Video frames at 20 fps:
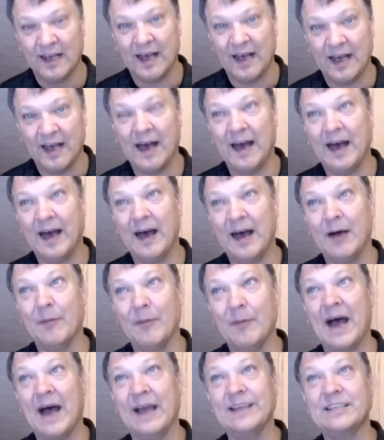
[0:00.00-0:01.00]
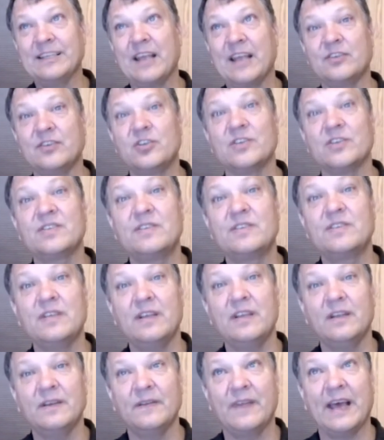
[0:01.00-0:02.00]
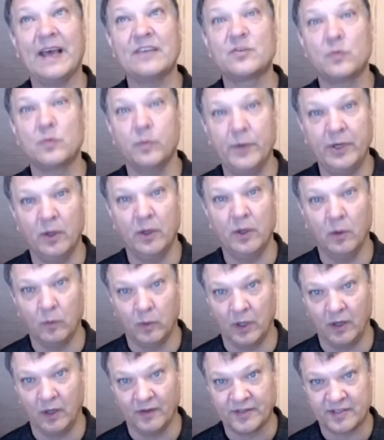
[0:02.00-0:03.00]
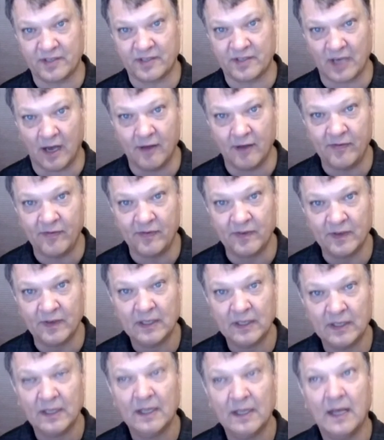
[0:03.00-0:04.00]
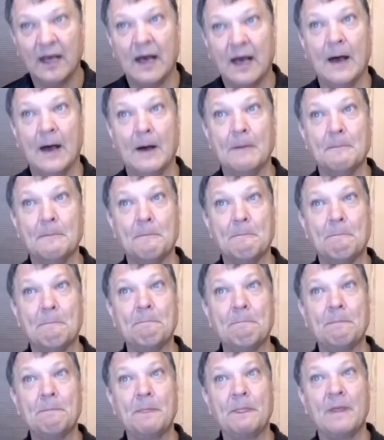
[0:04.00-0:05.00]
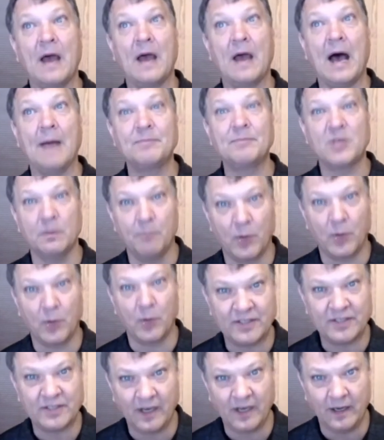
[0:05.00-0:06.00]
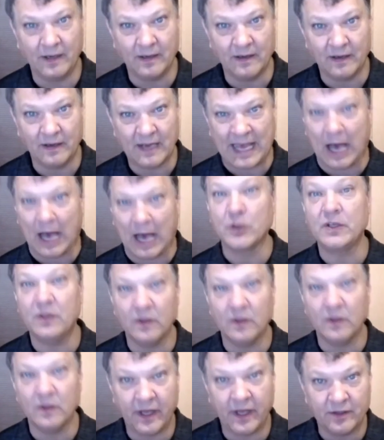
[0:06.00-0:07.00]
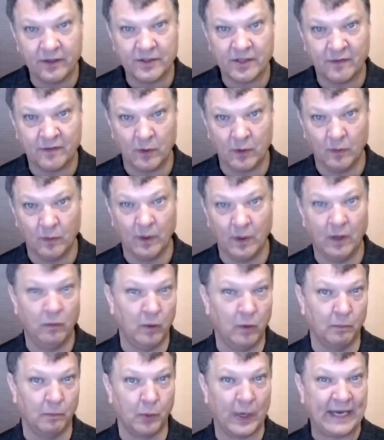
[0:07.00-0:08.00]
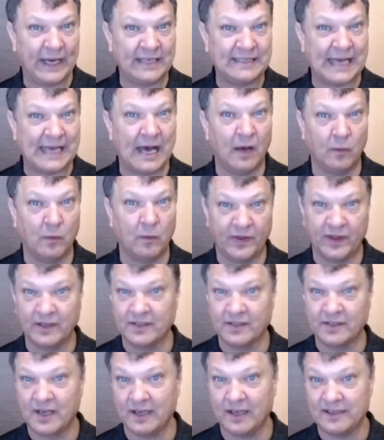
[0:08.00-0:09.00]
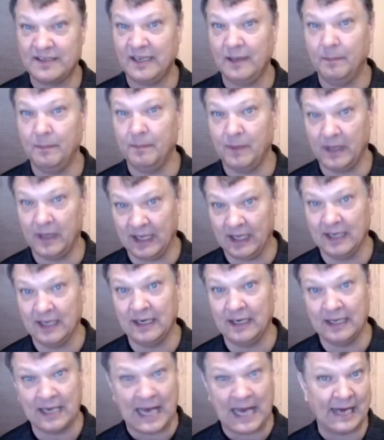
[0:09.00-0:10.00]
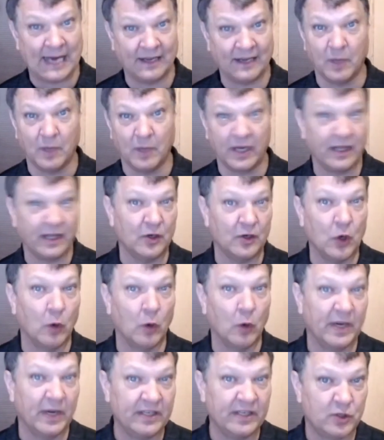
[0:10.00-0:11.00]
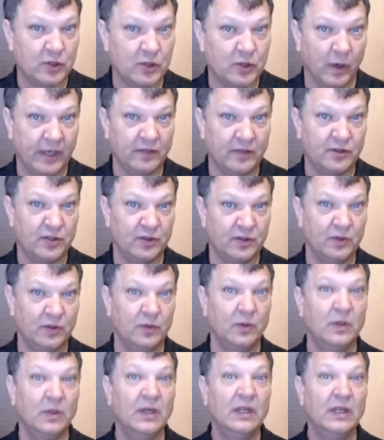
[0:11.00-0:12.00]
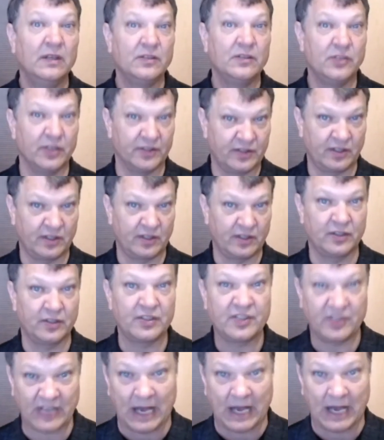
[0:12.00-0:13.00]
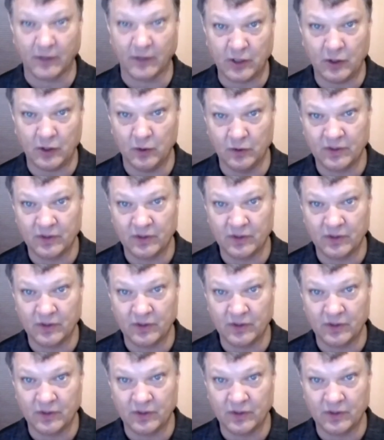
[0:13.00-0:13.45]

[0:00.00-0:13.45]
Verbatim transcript: Um, it just, that's real world stuff. Um, option pricing calculators, if you will, will break down when things get deep in and out of the money, and nobody's going to just sell you